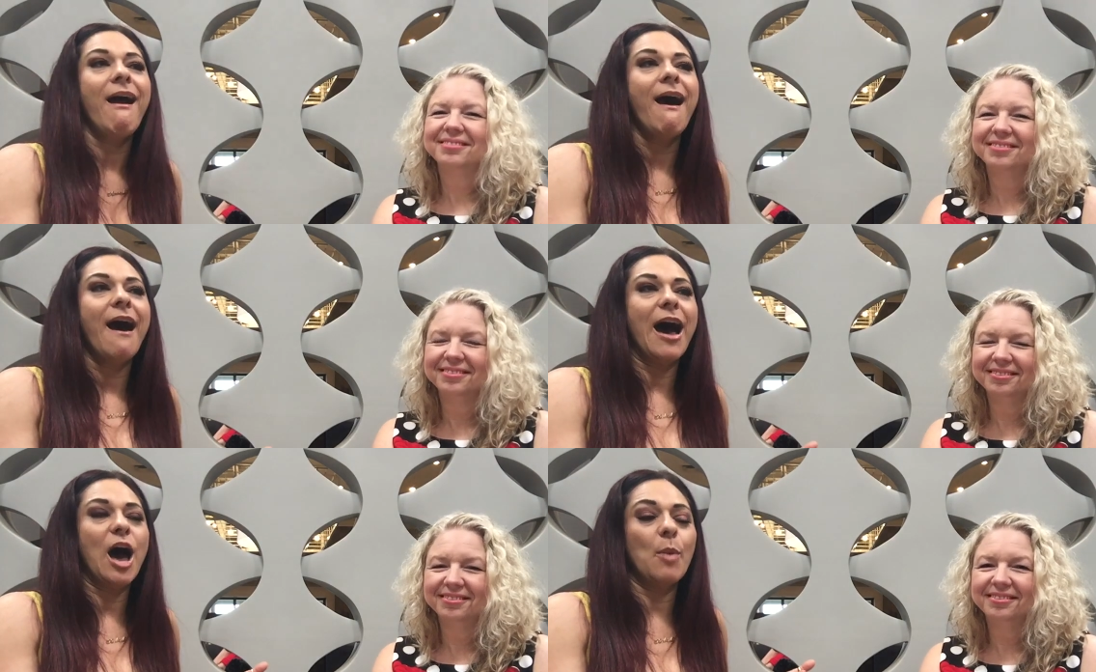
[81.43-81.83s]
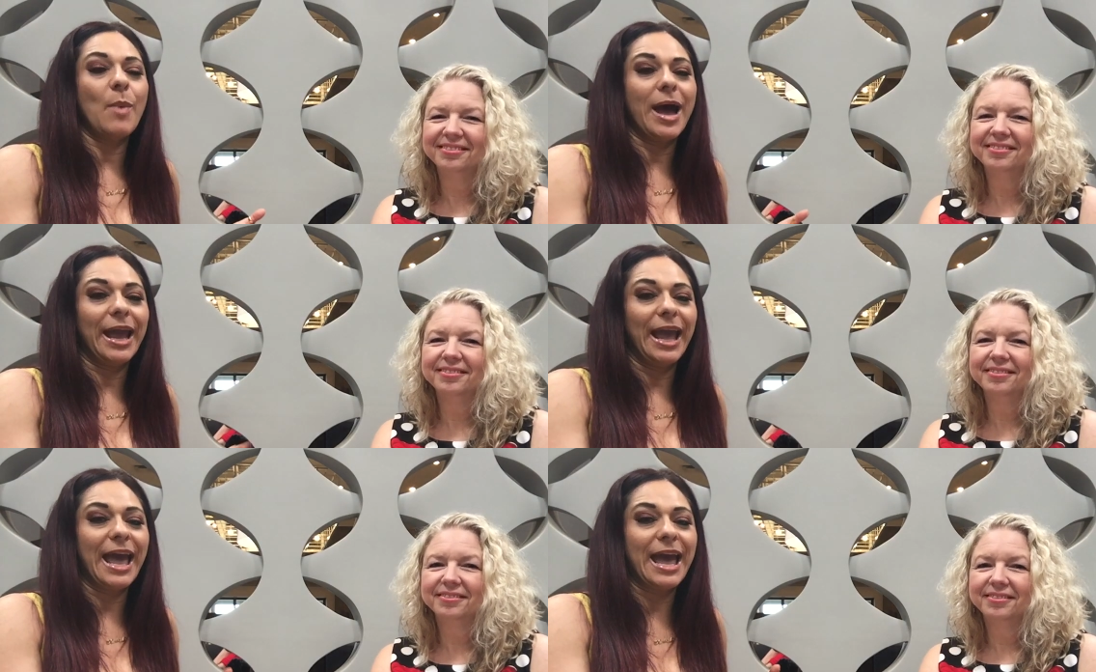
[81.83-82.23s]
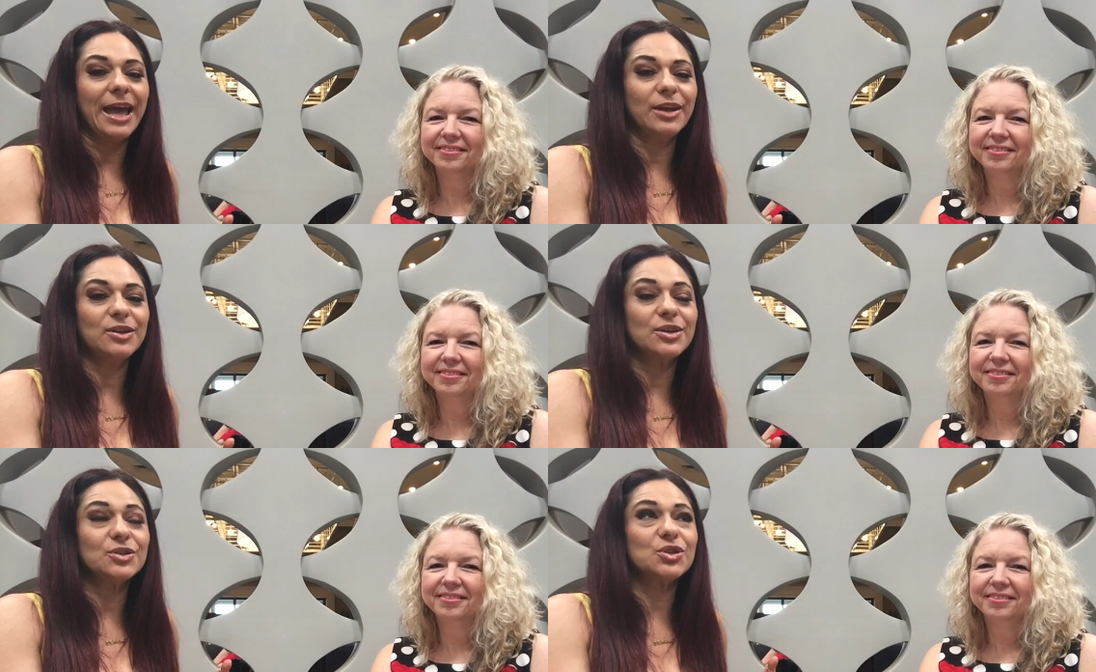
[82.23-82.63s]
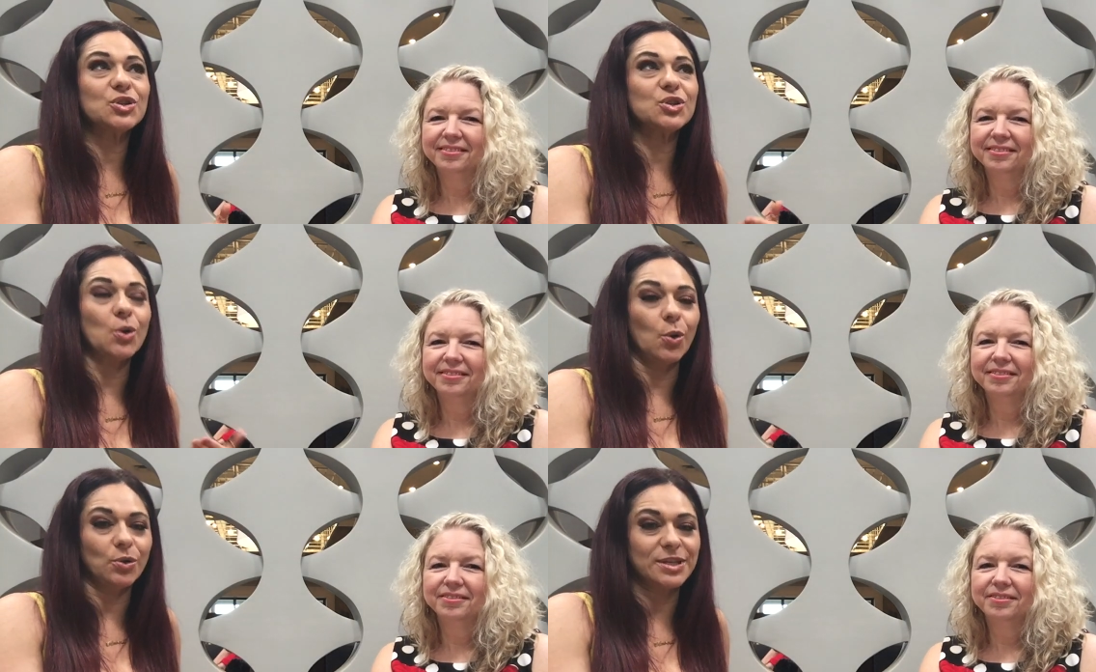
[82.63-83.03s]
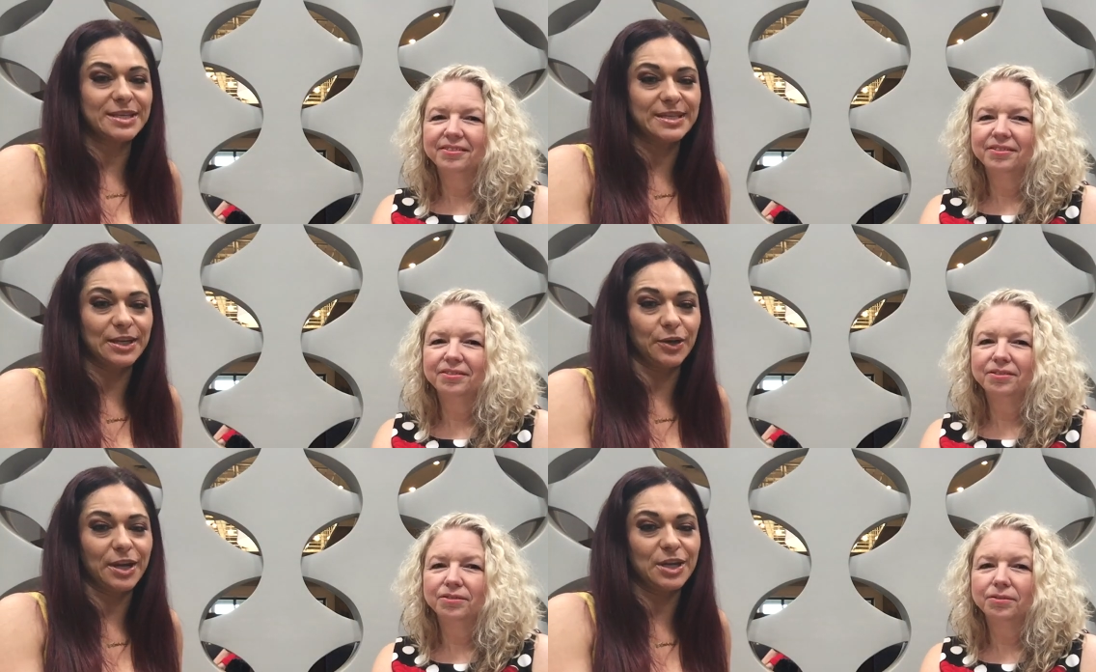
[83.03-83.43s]
Speaker 1: I had sold a
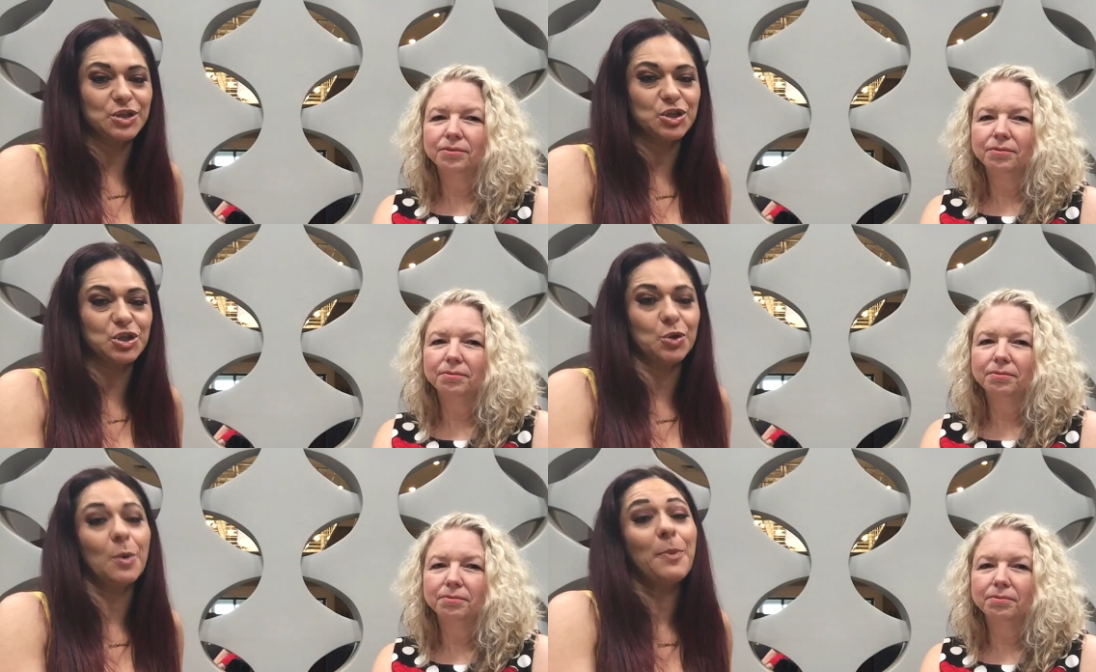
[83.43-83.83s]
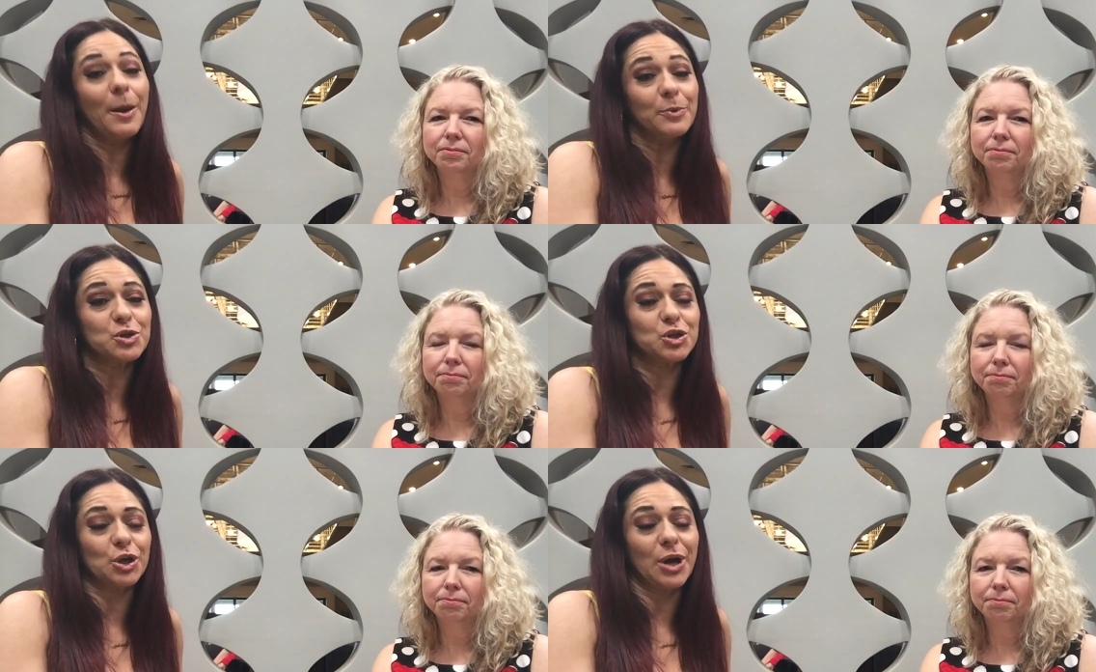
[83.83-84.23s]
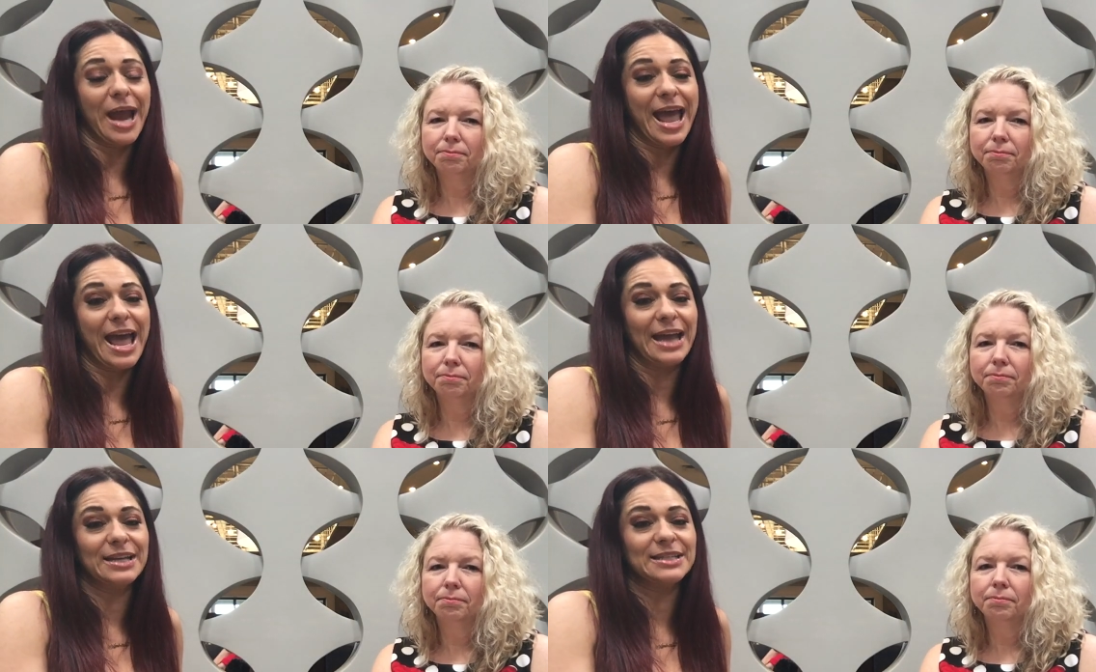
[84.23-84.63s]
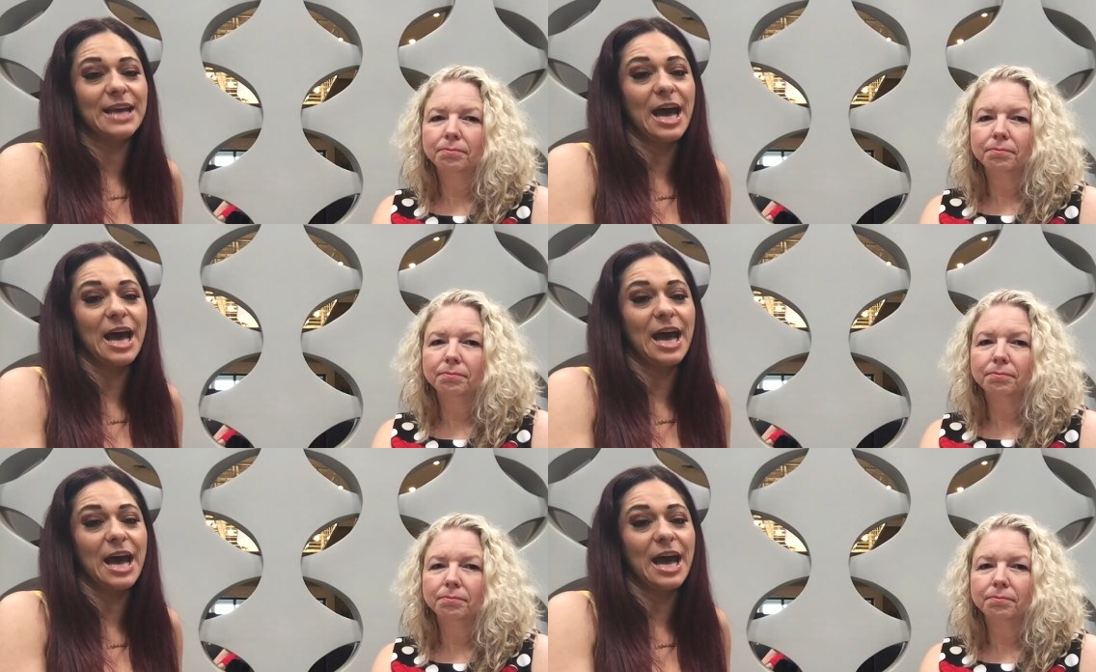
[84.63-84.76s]
series to a publisher, and